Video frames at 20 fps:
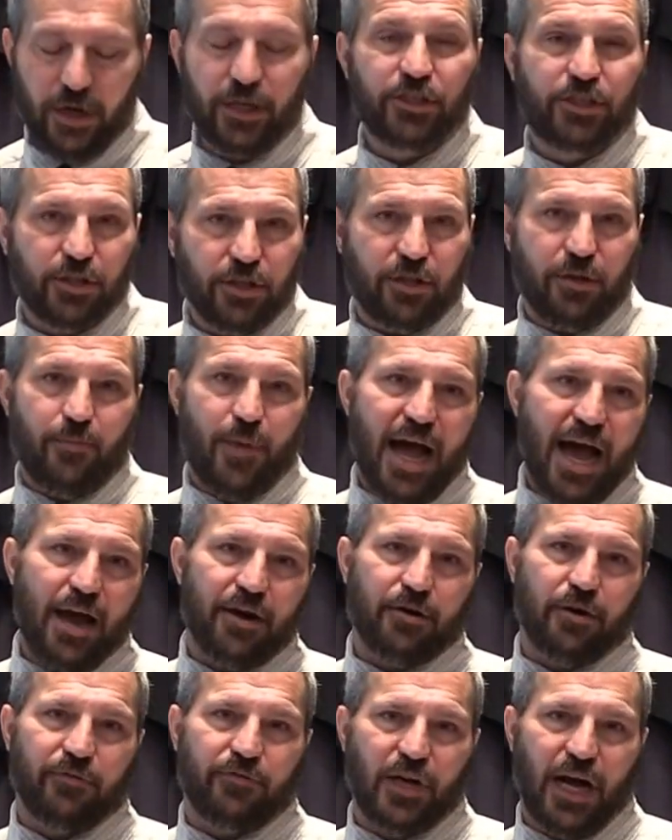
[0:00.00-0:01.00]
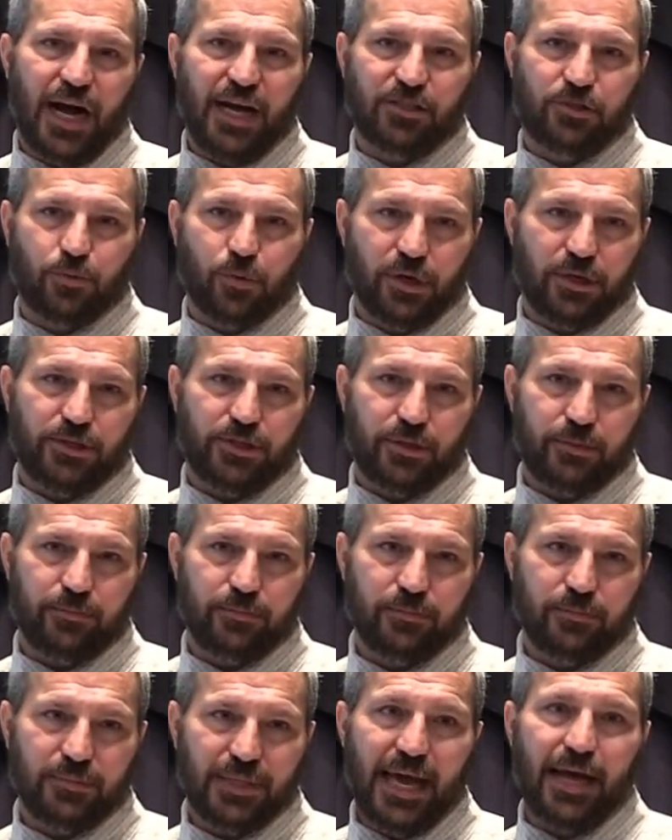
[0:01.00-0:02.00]
into the matter of God's worship.
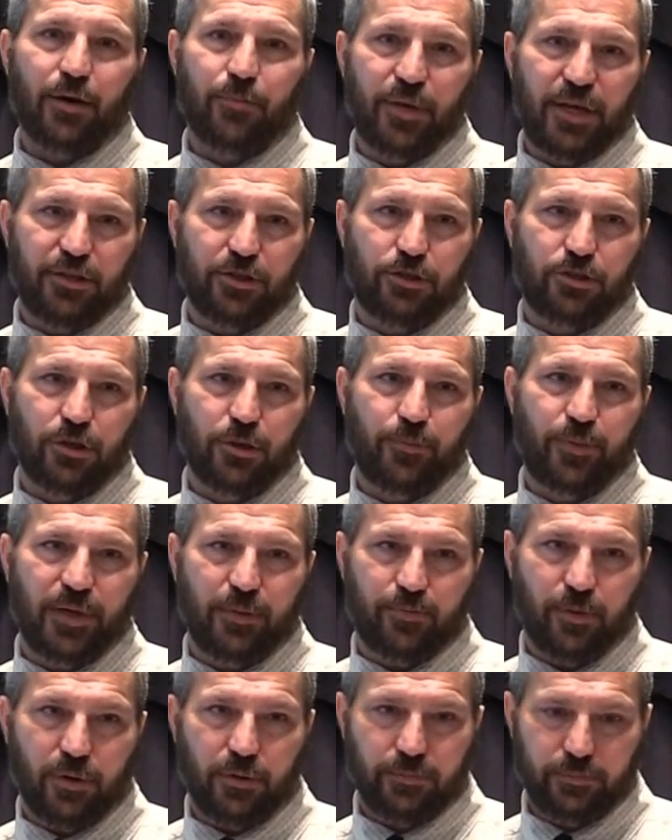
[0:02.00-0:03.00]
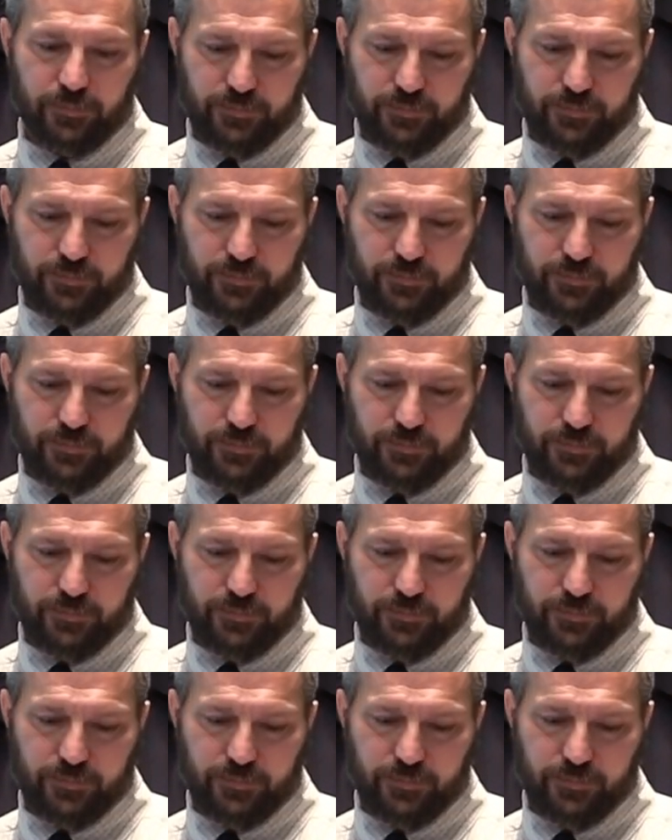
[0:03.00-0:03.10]
That'll be the true people.